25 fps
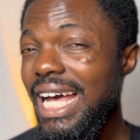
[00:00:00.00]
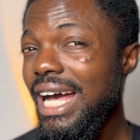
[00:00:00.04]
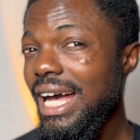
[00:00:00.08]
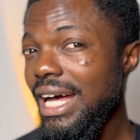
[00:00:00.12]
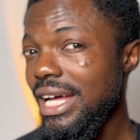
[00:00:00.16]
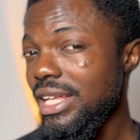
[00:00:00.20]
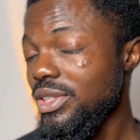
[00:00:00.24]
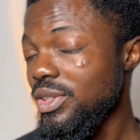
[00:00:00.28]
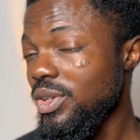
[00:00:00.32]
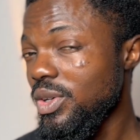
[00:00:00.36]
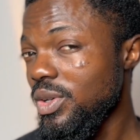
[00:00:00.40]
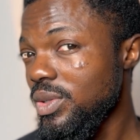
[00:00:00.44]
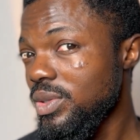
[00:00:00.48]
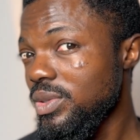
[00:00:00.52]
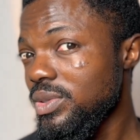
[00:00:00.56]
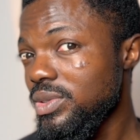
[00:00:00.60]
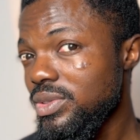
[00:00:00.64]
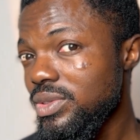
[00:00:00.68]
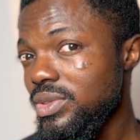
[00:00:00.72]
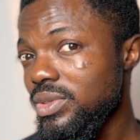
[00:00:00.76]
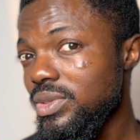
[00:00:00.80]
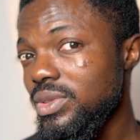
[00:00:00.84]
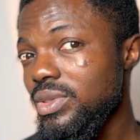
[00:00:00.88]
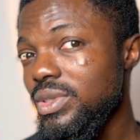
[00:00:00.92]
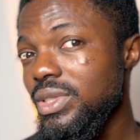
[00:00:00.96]
and
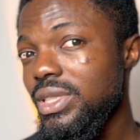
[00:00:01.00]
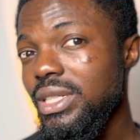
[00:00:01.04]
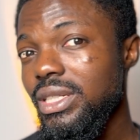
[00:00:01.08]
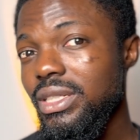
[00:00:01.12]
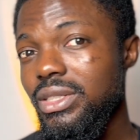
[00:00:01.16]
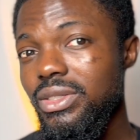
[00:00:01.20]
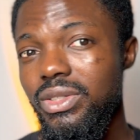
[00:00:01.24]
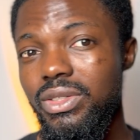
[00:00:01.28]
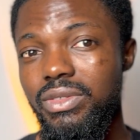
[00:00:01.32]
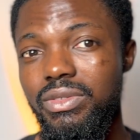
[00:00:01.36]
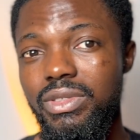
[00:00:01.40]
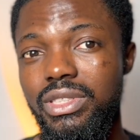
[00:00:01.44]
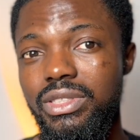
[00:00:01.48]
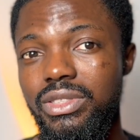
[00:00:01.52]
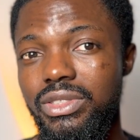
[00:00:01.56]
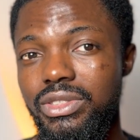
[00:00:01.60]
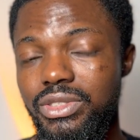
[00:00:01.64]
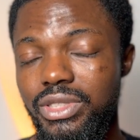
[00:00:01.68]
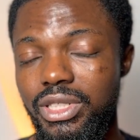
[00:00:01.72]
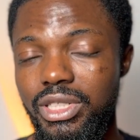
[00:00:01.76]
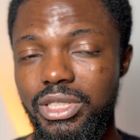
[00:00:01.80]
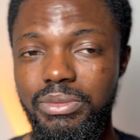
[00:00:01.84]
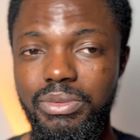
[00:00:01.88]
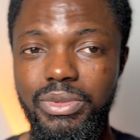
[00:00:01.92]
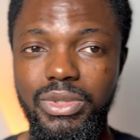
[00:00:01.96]
also covers the
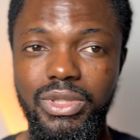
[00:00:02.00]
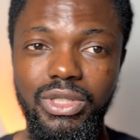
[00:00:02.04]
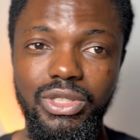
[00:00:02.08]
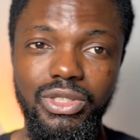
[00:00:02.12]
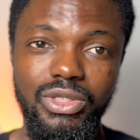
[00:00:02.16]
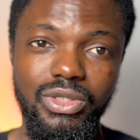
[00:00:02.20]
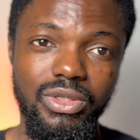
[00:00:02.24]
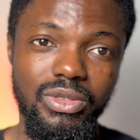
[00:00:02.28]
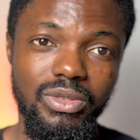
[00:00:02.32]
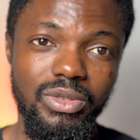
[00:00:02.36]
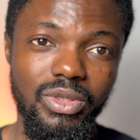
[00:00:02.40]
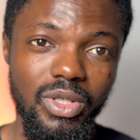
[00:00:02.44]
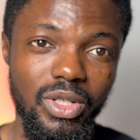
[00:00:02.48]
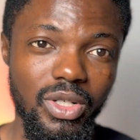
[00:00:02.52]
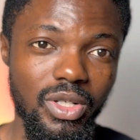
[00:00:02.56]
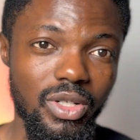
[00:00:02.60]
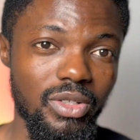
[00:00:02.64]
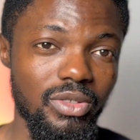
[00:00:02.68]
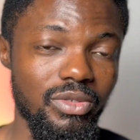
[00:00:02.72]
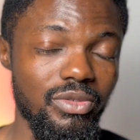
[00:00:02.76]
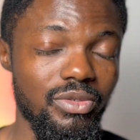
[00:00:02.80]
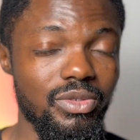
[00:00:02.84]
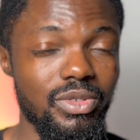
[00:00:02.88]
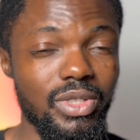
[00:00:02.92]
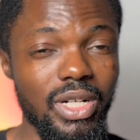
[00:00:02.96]
transportation
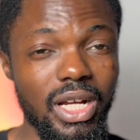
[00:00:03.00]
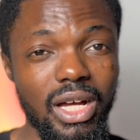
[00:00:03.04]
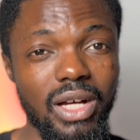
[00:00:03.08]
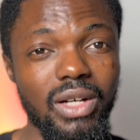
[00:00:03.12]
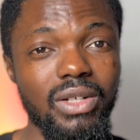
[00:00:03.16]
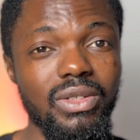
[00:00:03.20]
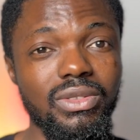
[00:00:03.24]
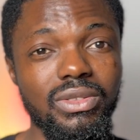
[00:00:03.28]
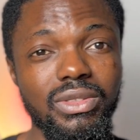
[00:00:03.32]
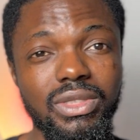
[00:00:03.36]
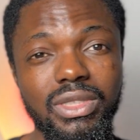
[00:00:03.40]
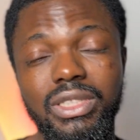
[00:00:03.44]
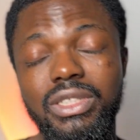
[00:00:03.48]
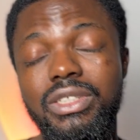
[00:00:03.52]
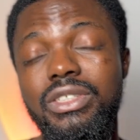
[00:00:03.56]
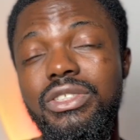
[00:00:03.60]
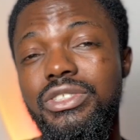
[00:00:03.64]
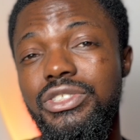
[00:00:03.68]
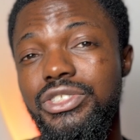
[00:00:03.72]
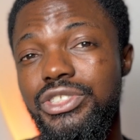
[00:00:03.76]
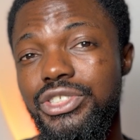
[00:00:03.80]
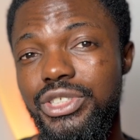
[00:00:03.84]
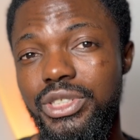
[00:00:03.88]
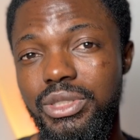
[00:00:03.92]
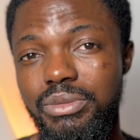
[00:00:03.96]
around
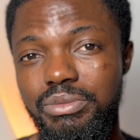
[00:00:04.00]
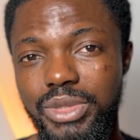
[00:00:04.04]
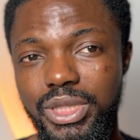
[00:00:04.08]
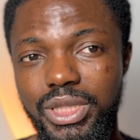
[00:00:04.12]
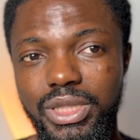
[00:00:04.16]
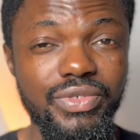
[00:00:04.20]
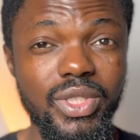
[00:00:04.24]
Germany.